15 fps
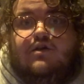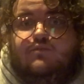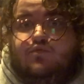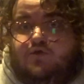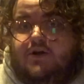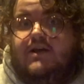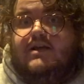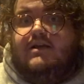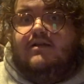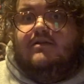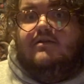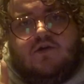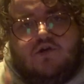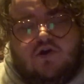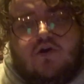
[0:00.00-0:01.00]
pretty.
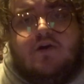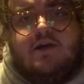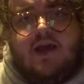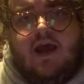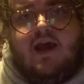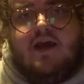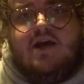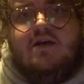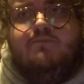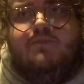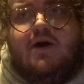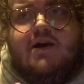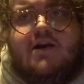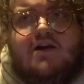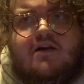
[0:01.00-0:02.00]
You're gay,
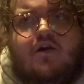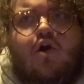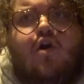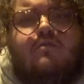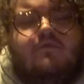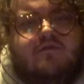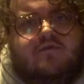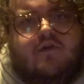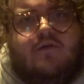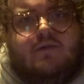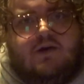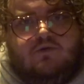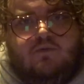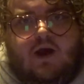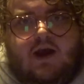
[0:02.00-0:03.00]
but in a
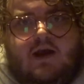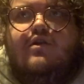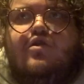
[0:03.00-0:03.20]
homophobic way.